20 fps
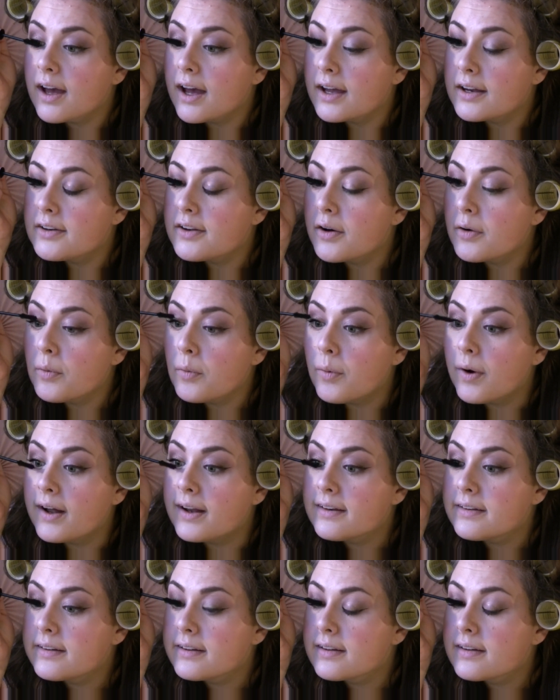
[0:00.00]
I don't
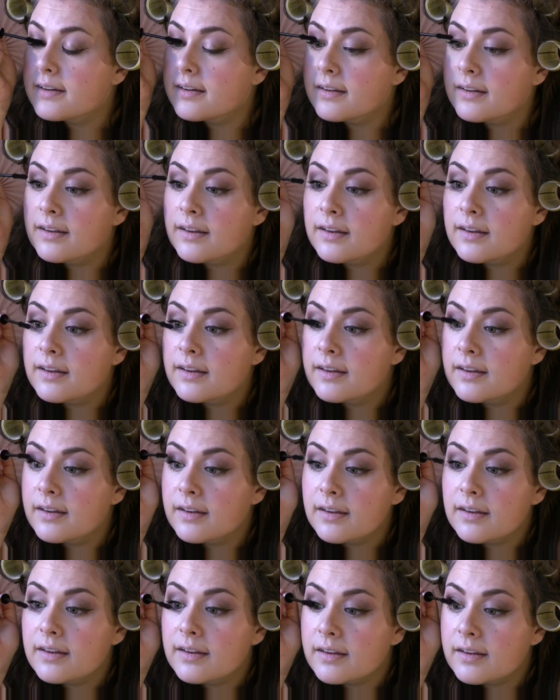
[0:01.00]
want
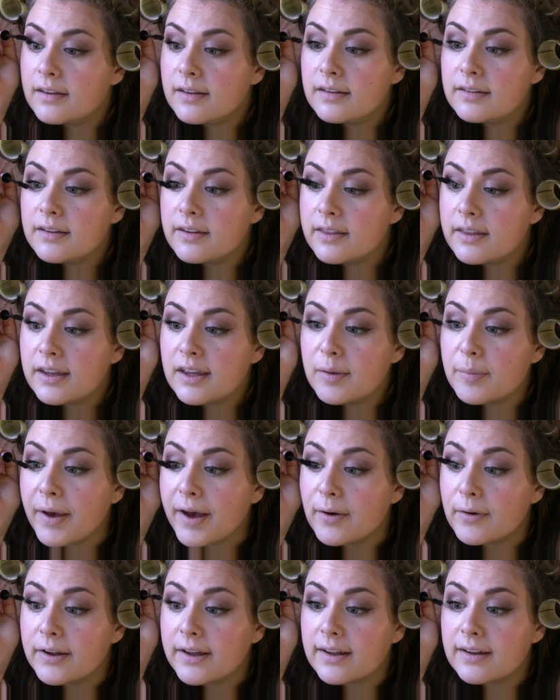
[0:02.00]
to think
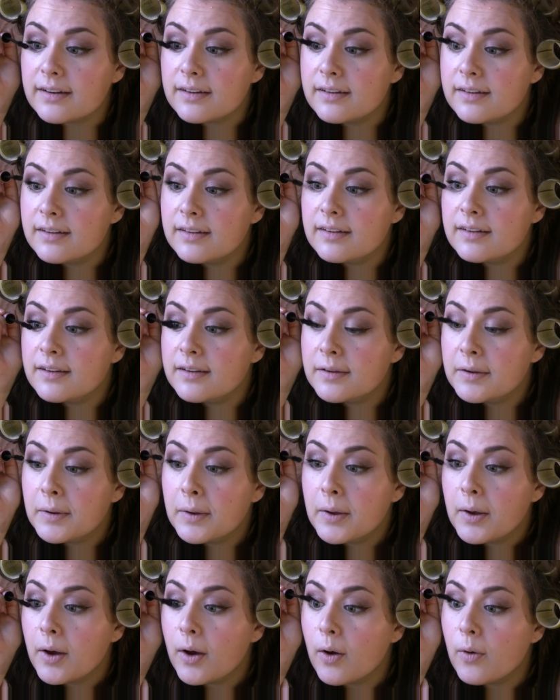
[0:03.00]
about it.
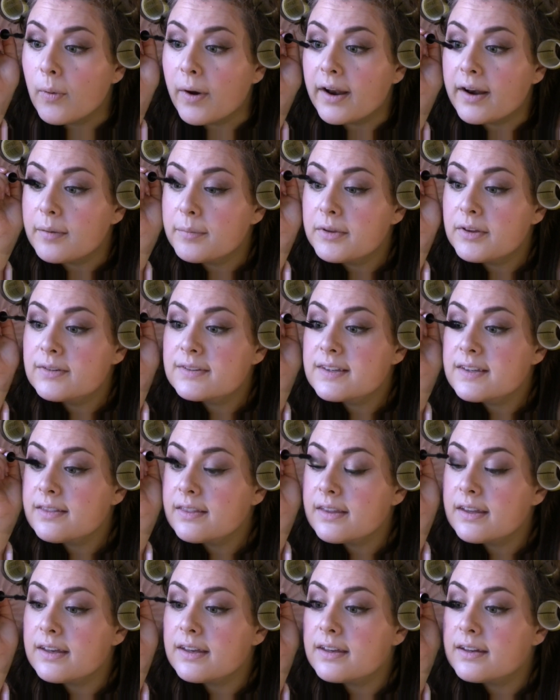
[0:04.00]
Oh, and I'm
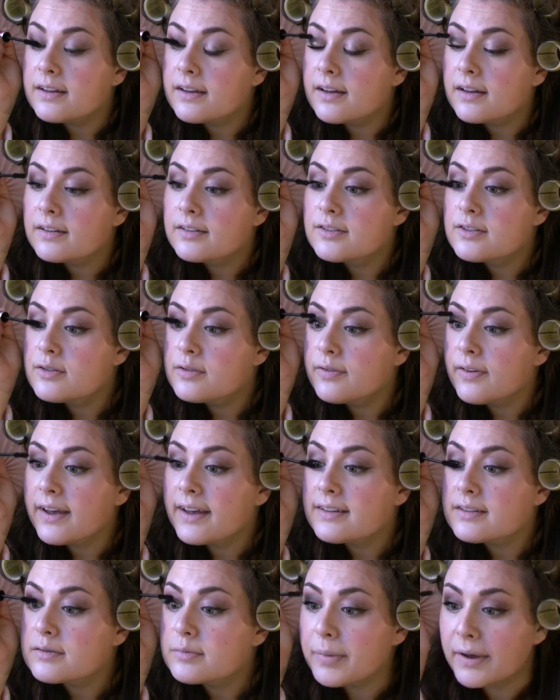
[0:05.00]
using the Too
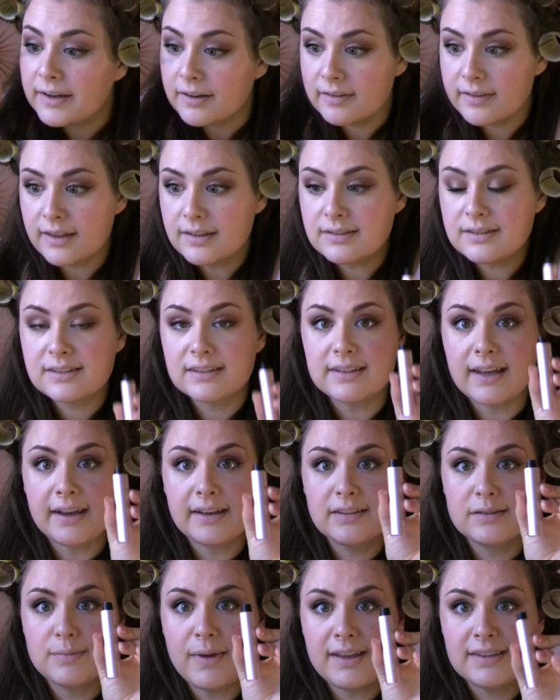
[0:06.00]
Faced Better Than
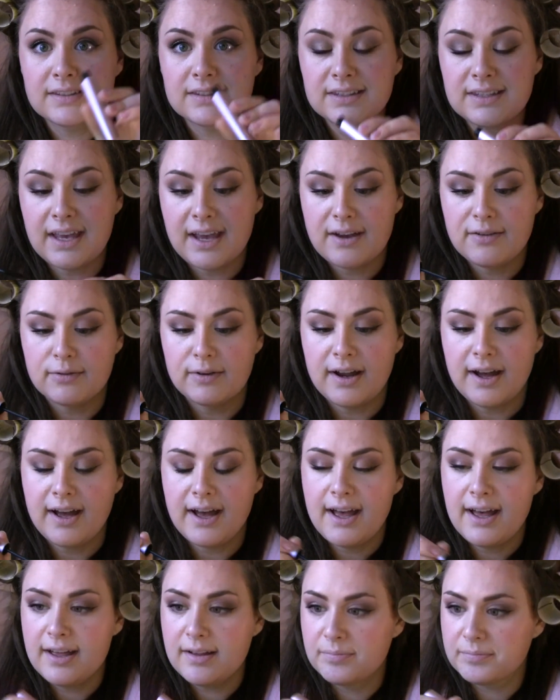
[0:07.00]
Sex
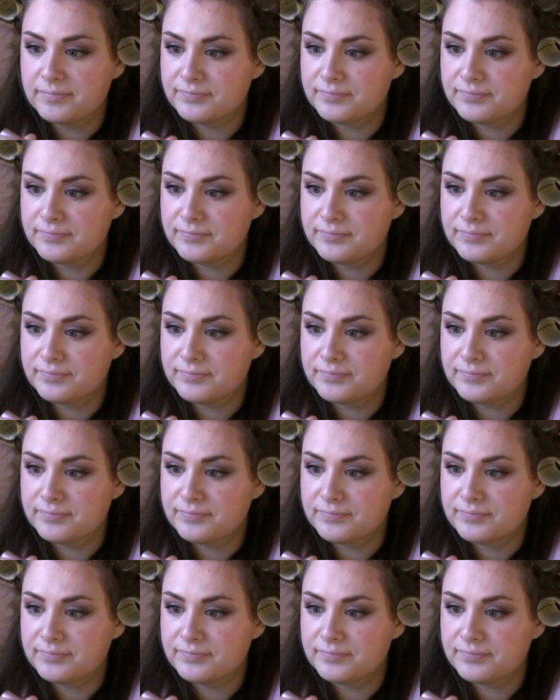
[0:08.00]
mascara.